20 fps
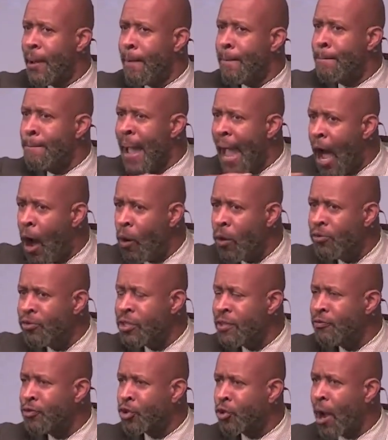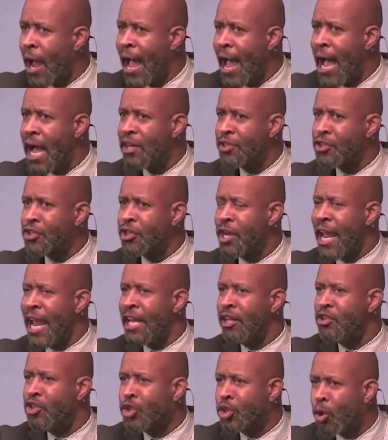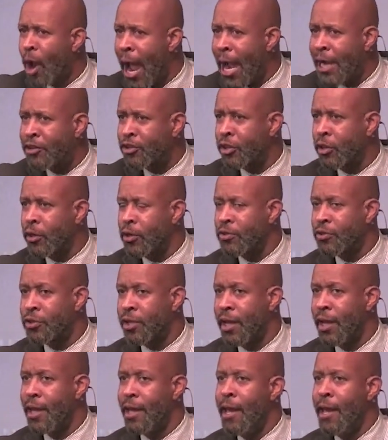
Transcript: mounds of trash and tractors,